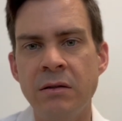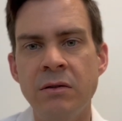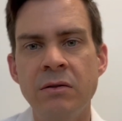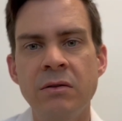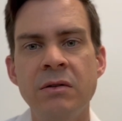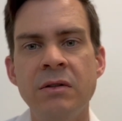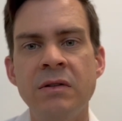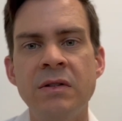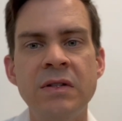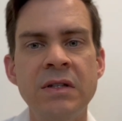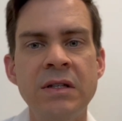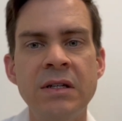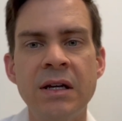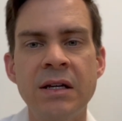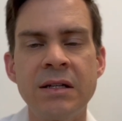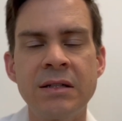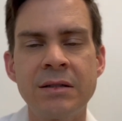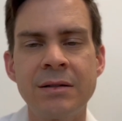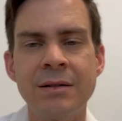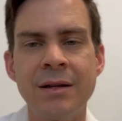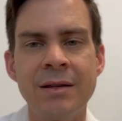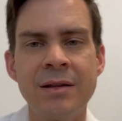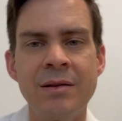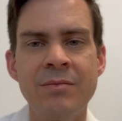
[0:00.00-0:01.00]
You can see
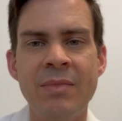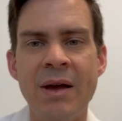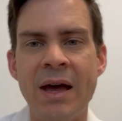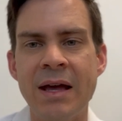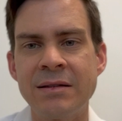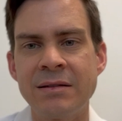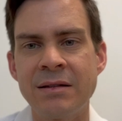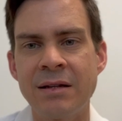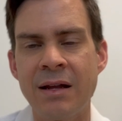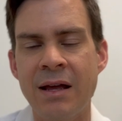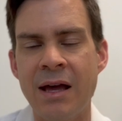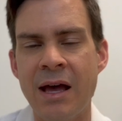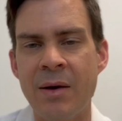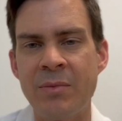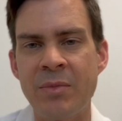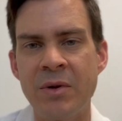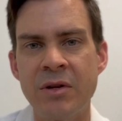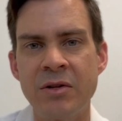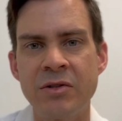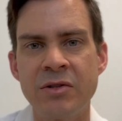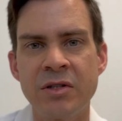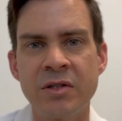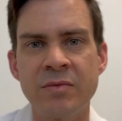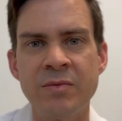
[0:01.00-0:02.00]
us. Nothing bad's going to happen.
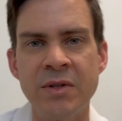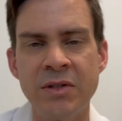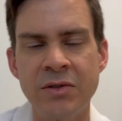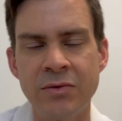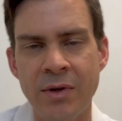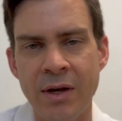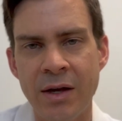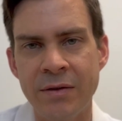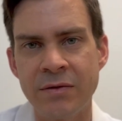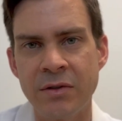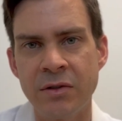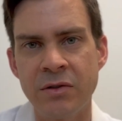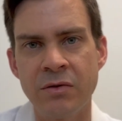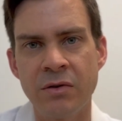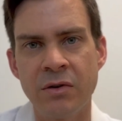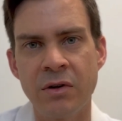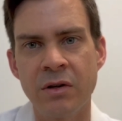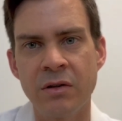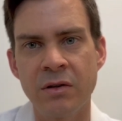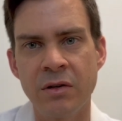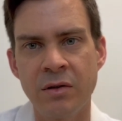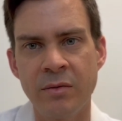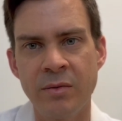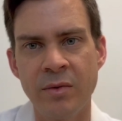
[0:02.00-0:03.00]
It just means we have to do
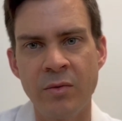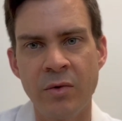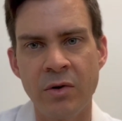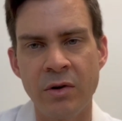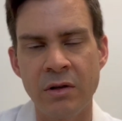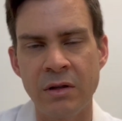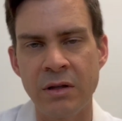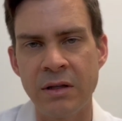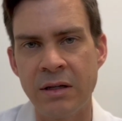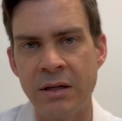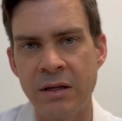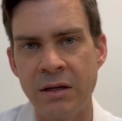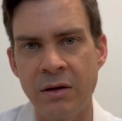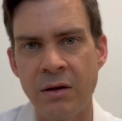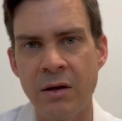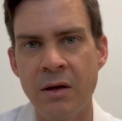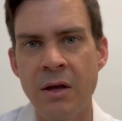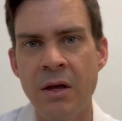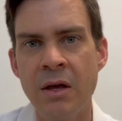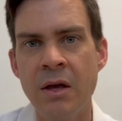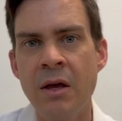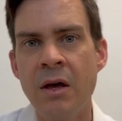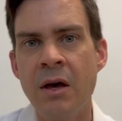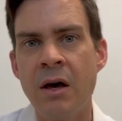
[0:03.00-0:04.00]
a little bit more cleaning
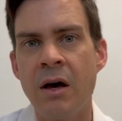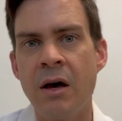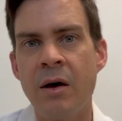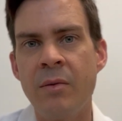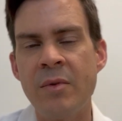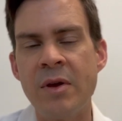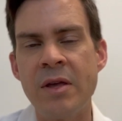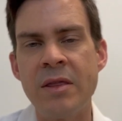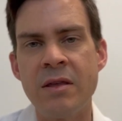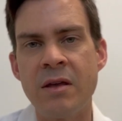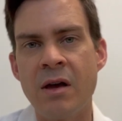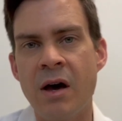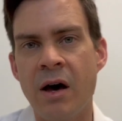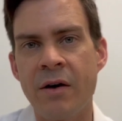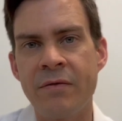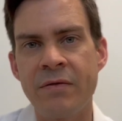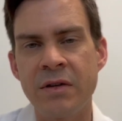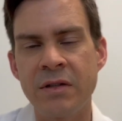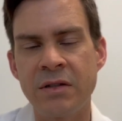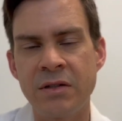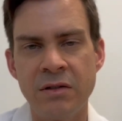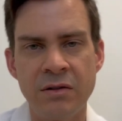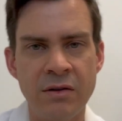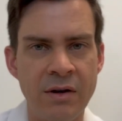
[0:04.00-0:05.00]
in the
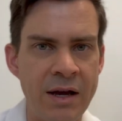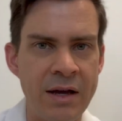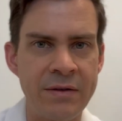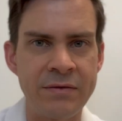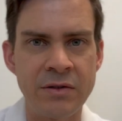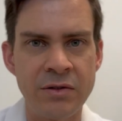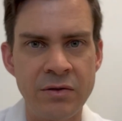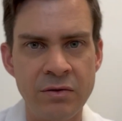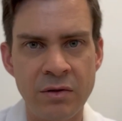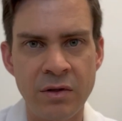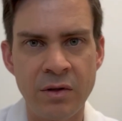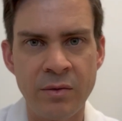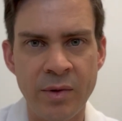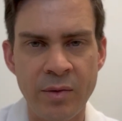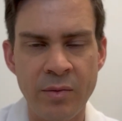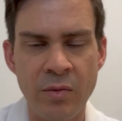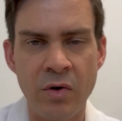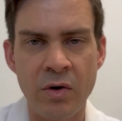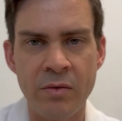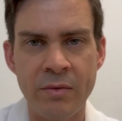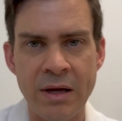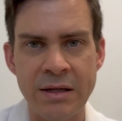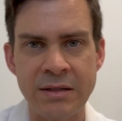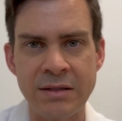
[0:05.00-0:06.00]
office. I have to do a little bit
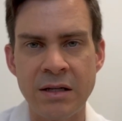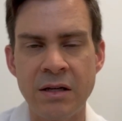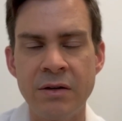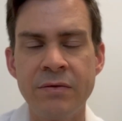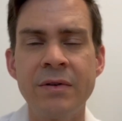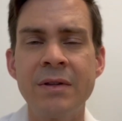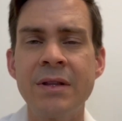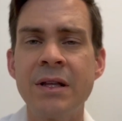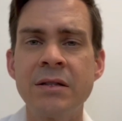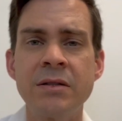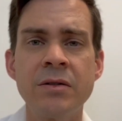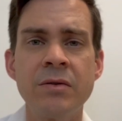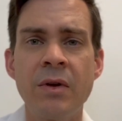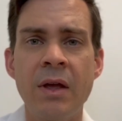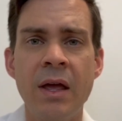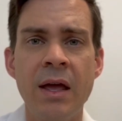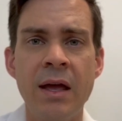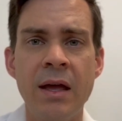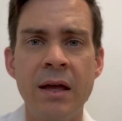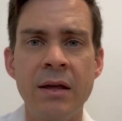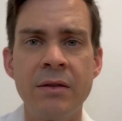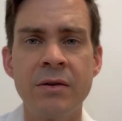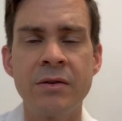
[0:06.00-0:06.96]
more myself, and that's okay.